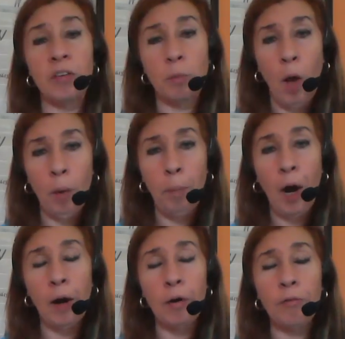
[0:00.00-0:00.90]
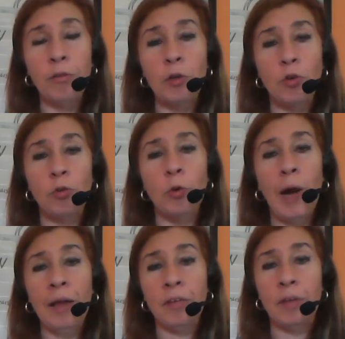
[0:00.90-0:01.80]
small part of your true
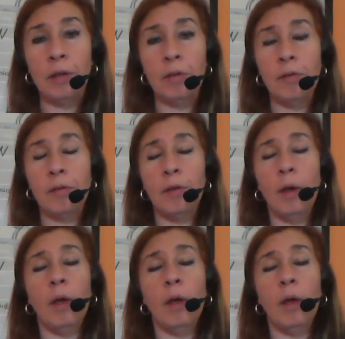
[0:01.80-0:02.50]
essence.